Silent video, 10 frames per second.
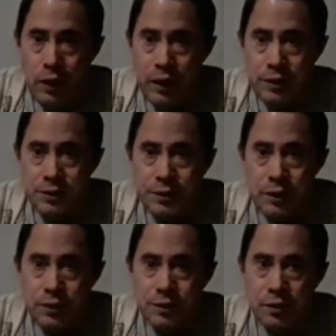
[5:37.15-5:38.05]
in the
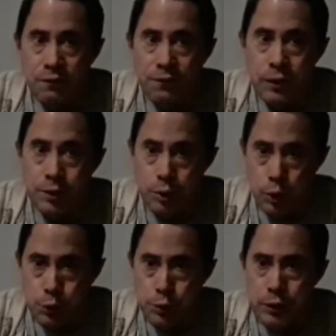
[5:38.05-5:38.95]
sense of
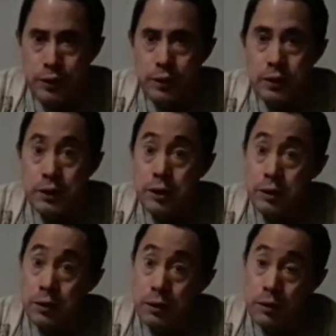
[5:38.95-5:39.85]
adultery
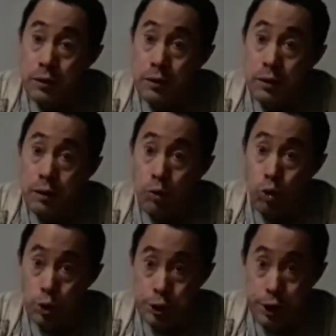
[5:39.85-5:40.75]

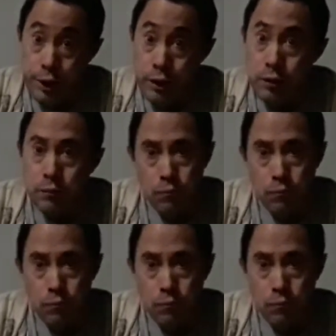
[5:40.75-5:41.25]
or cheating,